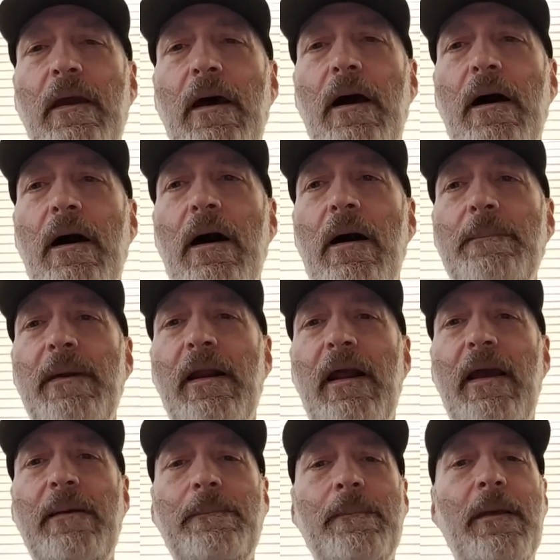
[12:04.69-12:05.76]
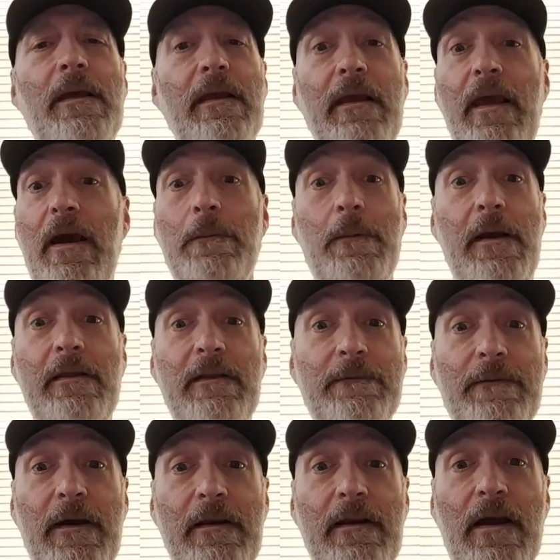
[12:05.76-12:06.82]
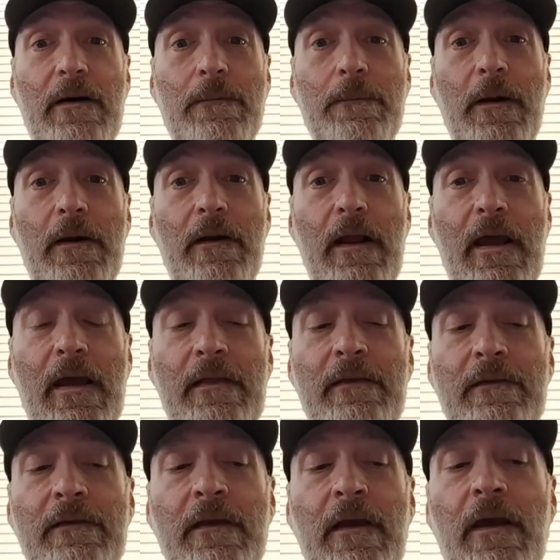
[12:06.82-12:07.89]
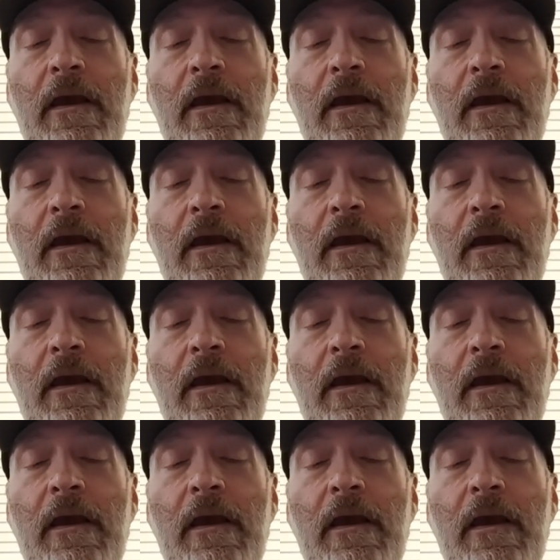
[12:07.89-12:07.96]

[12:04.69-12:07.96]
and I can't wait to find out where it ends.